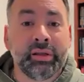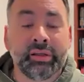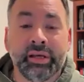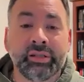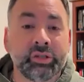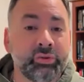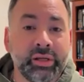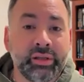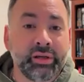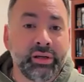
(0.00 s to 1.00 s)
that they
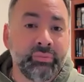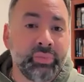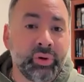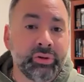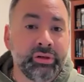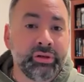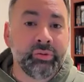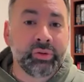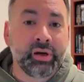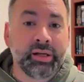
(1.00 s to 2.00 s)
strengthen and embolden
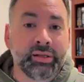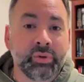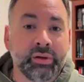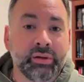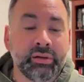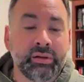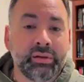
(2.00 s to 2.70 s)
you with God's word,